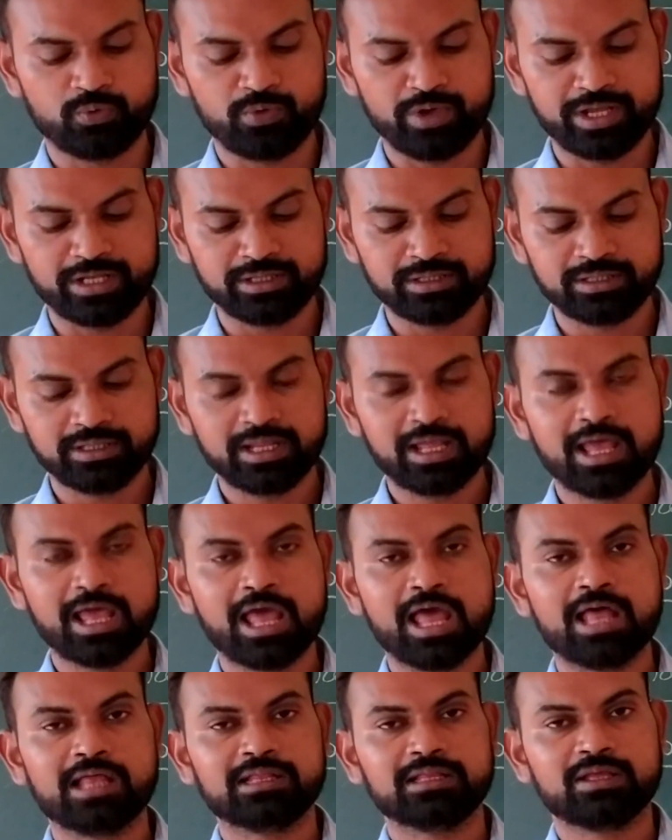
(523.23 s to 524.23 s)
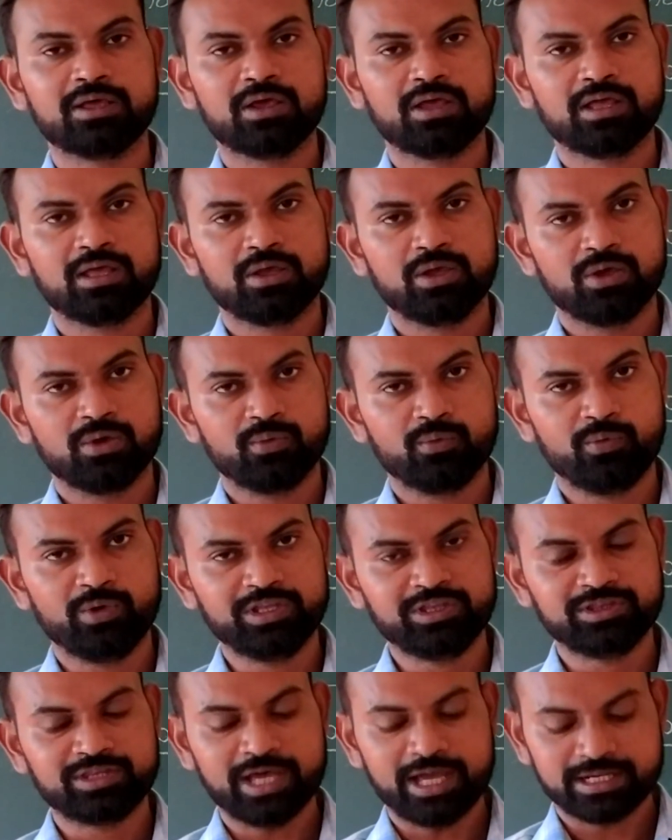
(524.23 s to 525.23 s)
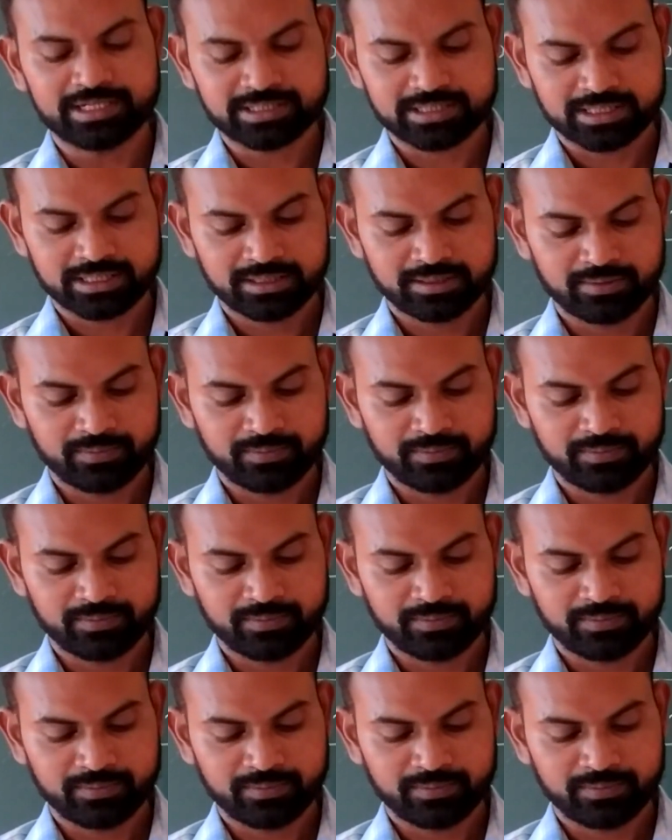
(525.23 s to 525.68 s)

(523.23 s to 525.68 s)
win that.